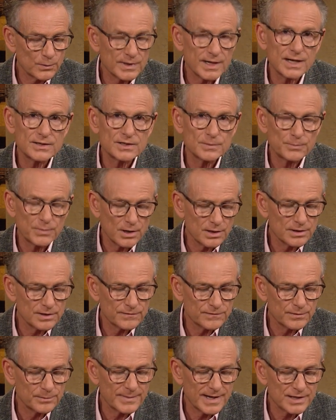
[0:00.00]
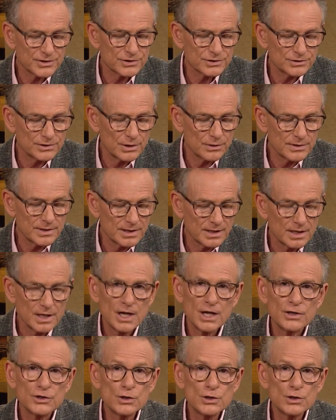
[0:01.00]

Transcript: when I departed from Macedonia,